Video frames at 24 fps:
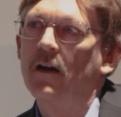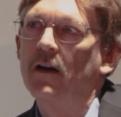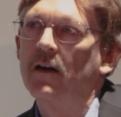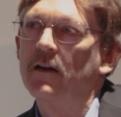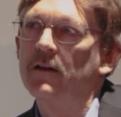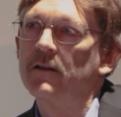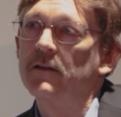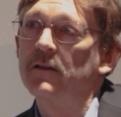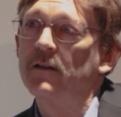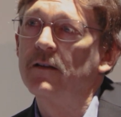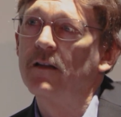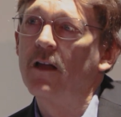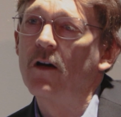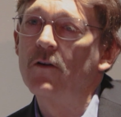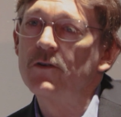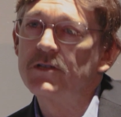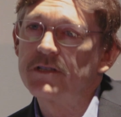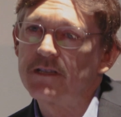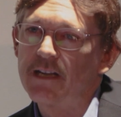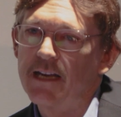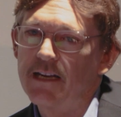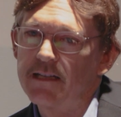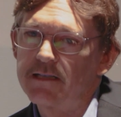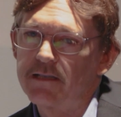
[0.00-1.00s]
low
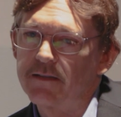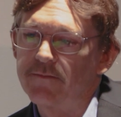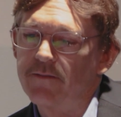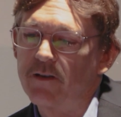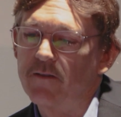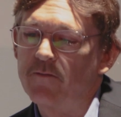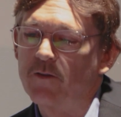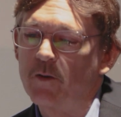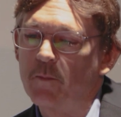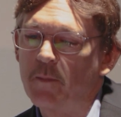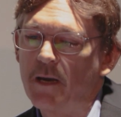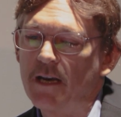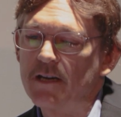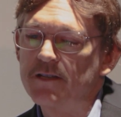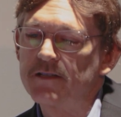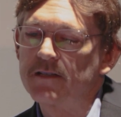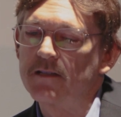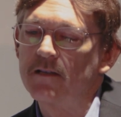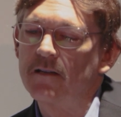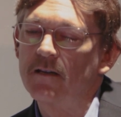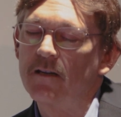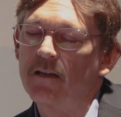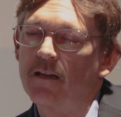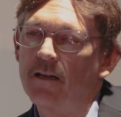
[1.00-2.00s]
states of
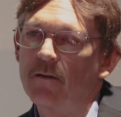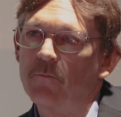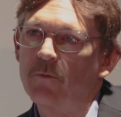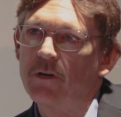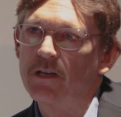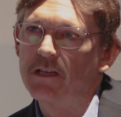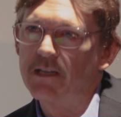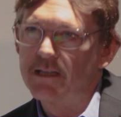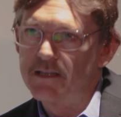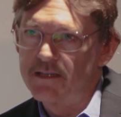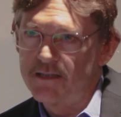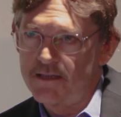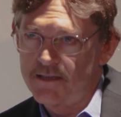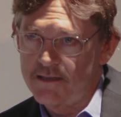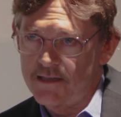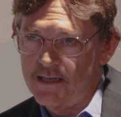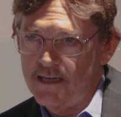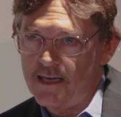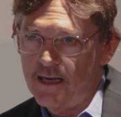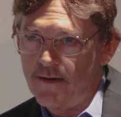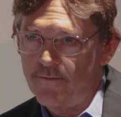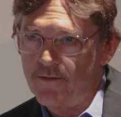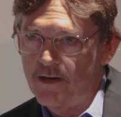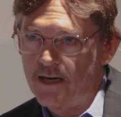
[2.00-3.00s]
inflammation, and we did
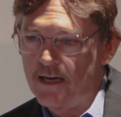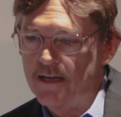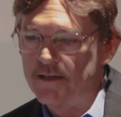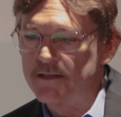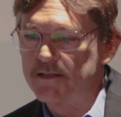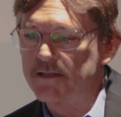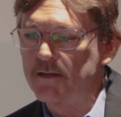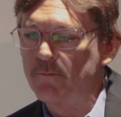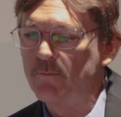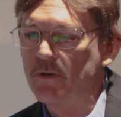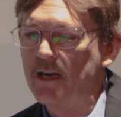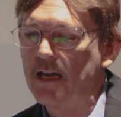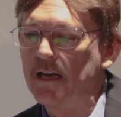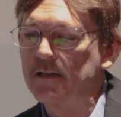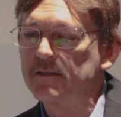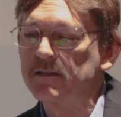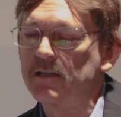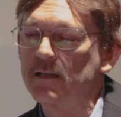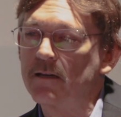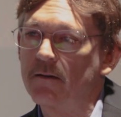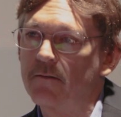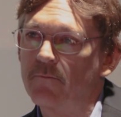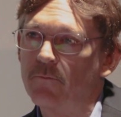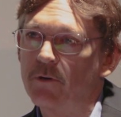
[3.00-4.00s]
see evidence that we
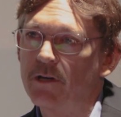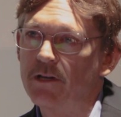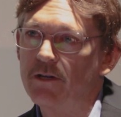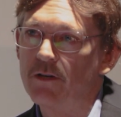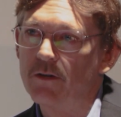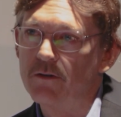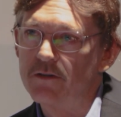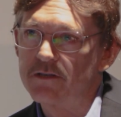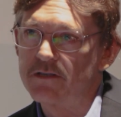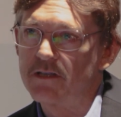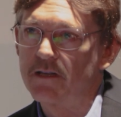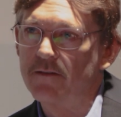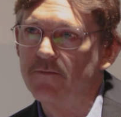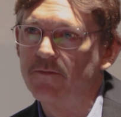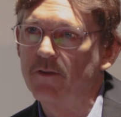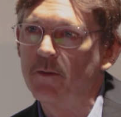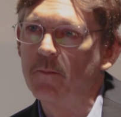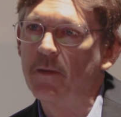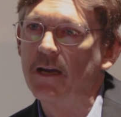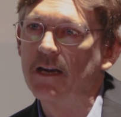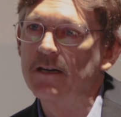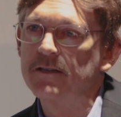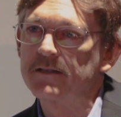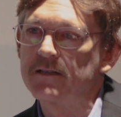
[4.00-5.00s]
actually reduced
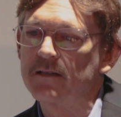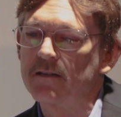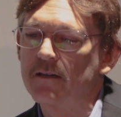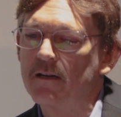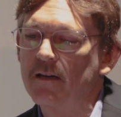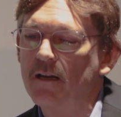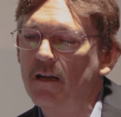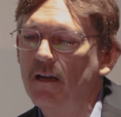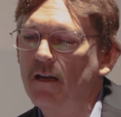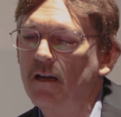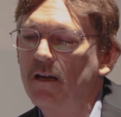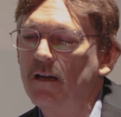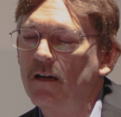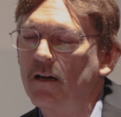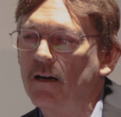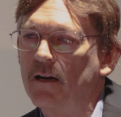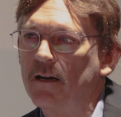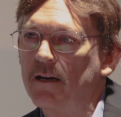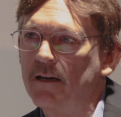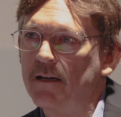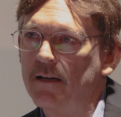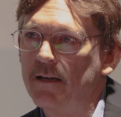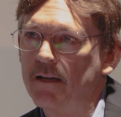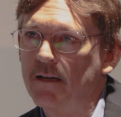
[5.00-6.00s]
inflammation
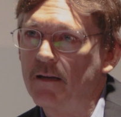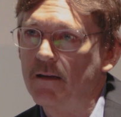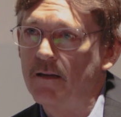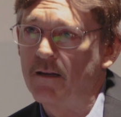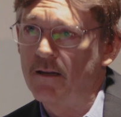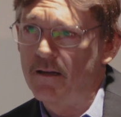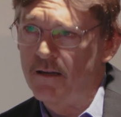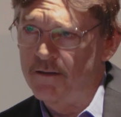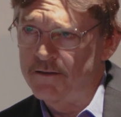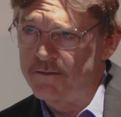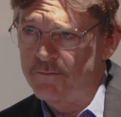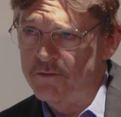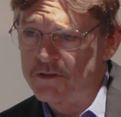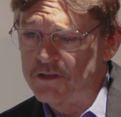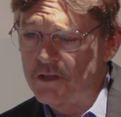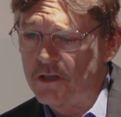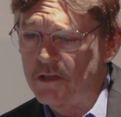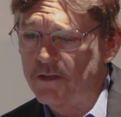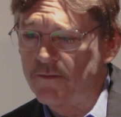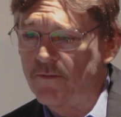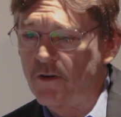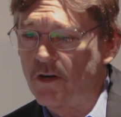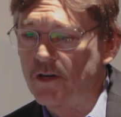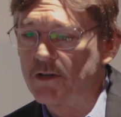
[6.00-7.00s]
as a
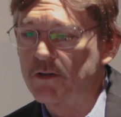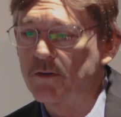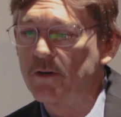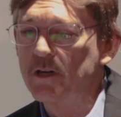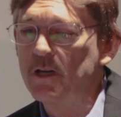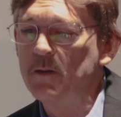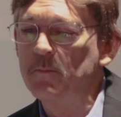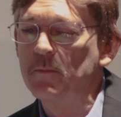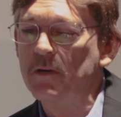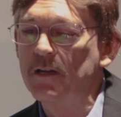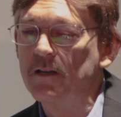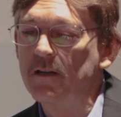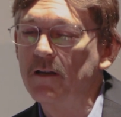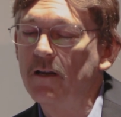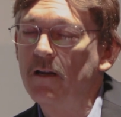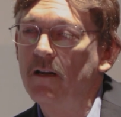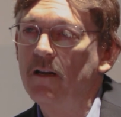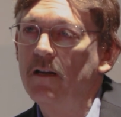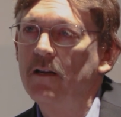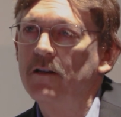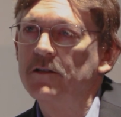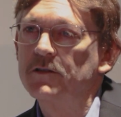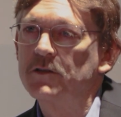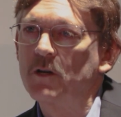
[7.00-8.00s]
result of our treatment.
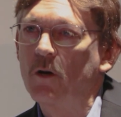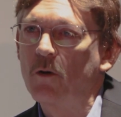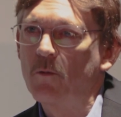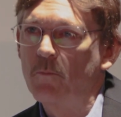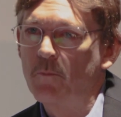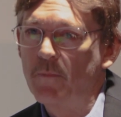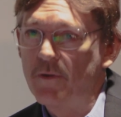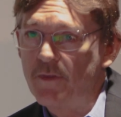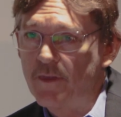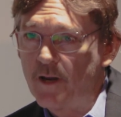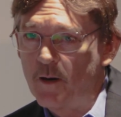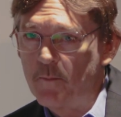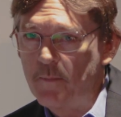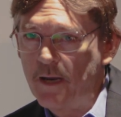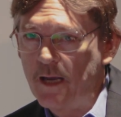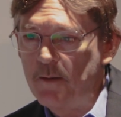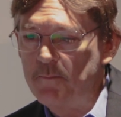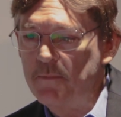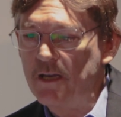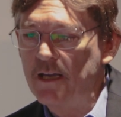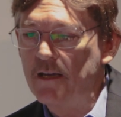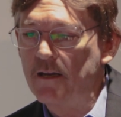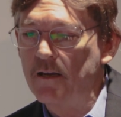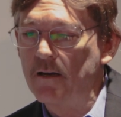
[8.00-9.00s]
So there
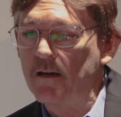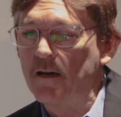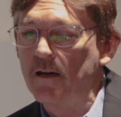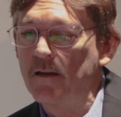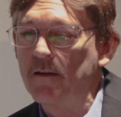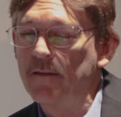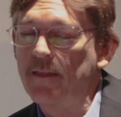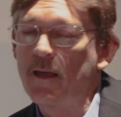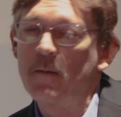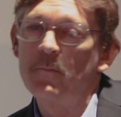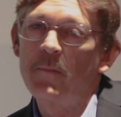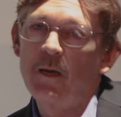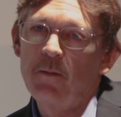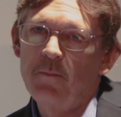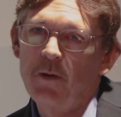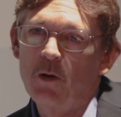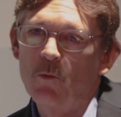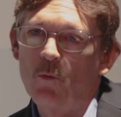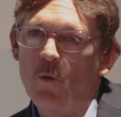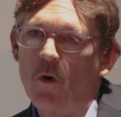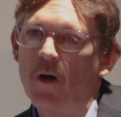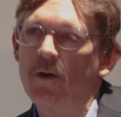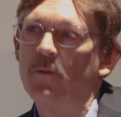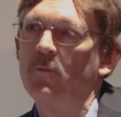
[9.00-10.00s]
may be, that may
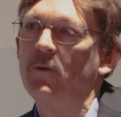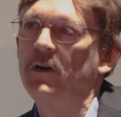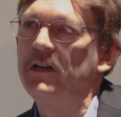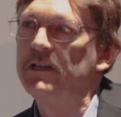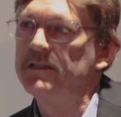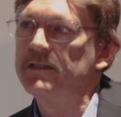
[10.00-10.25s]
be one